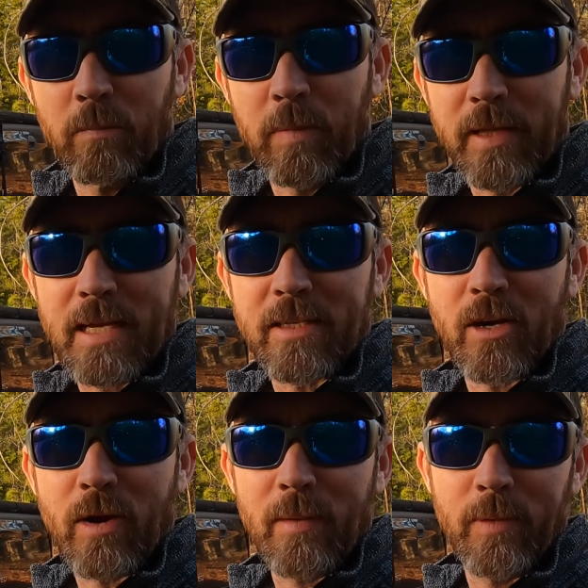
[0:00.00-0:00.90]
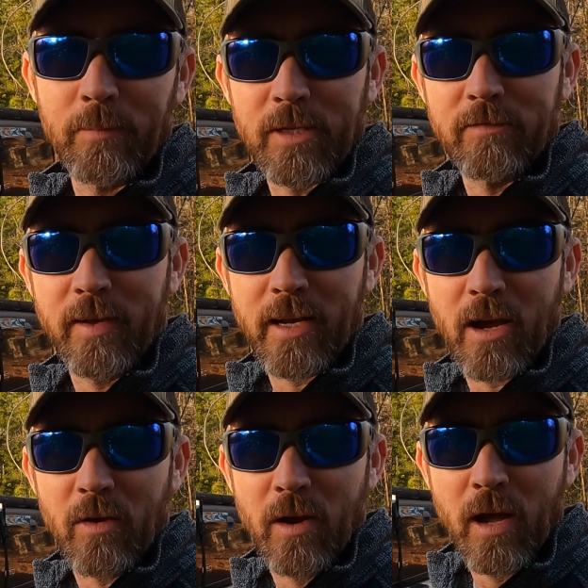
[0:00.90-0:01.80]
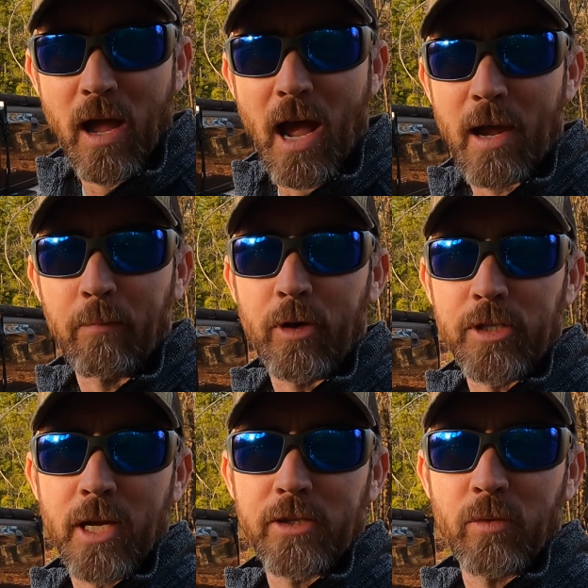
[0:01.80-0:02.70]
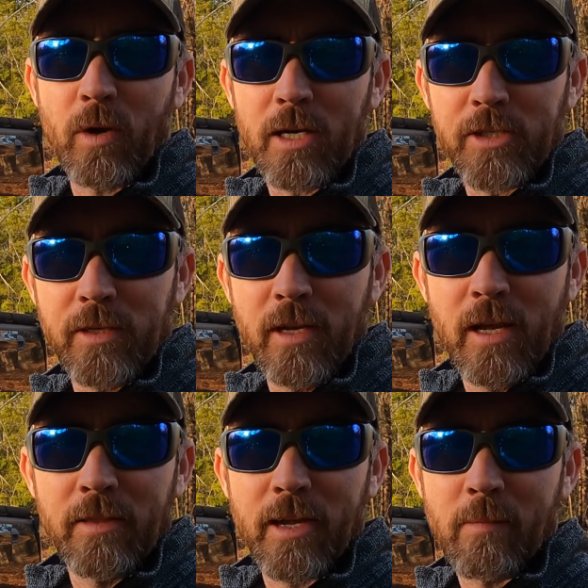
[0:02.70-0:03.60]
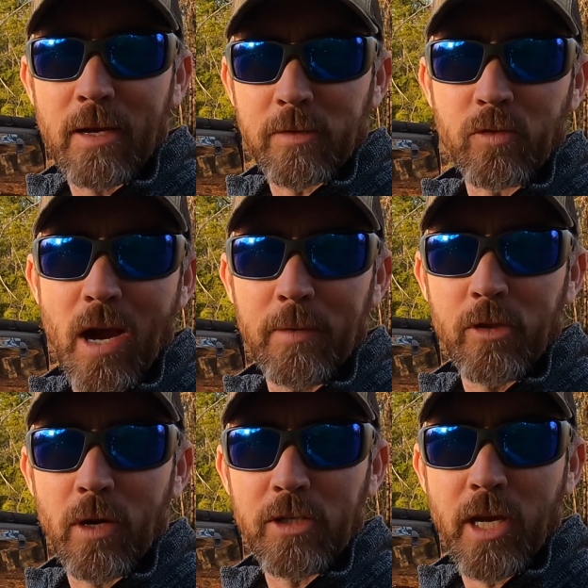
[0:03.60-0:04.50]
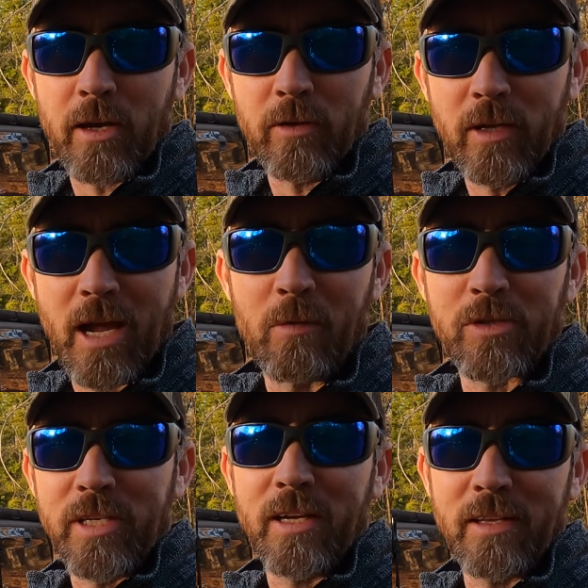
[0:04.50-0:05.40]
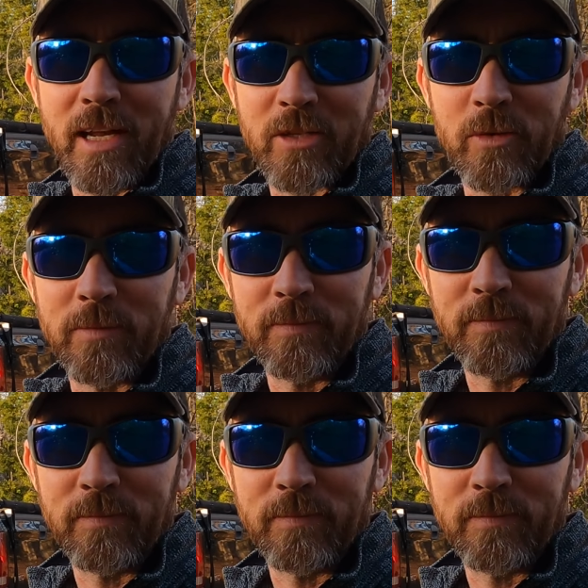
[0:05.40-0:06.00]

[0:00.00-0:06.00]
But that's going to wrap up this video. I appreciate you watching. Think about subscribing to our channel, and we'll see you on the next one.